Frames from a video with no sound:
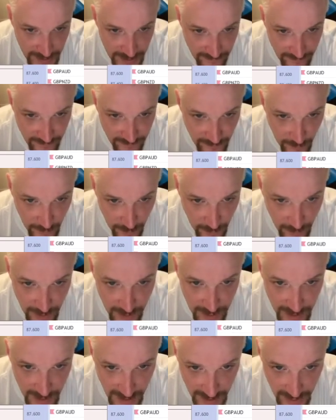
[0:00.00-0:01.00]
for
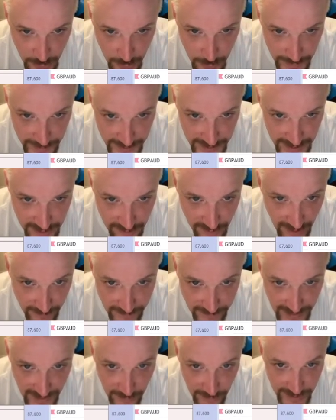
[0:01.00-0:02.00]
a liquidity grab
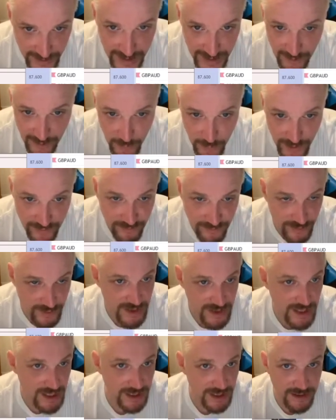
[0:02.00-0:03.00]
down here and wait for a
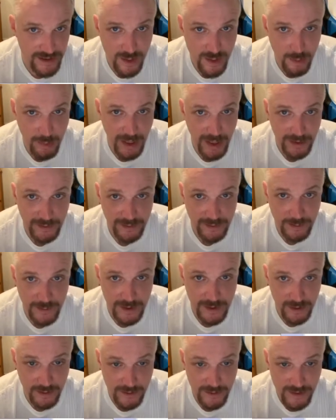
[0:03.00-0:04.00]
signature pattern, to be
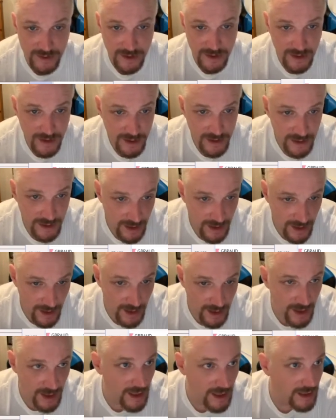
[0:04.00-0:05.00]
honest.
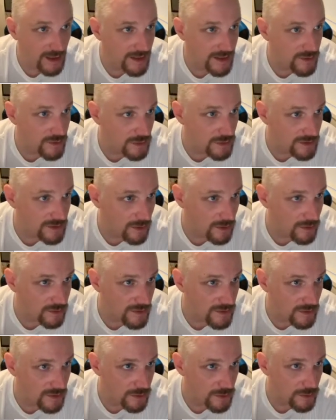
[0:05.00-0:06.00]
Let's go down
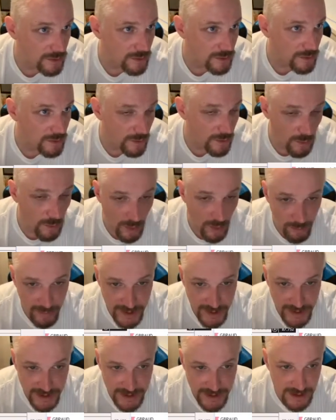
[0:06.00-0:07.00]
to the 1
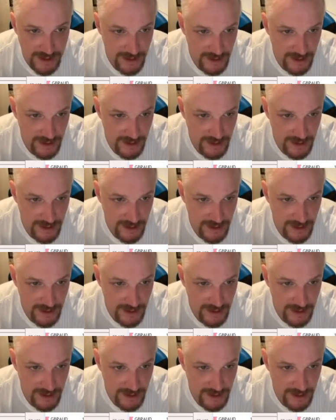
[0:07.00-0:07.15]
minute.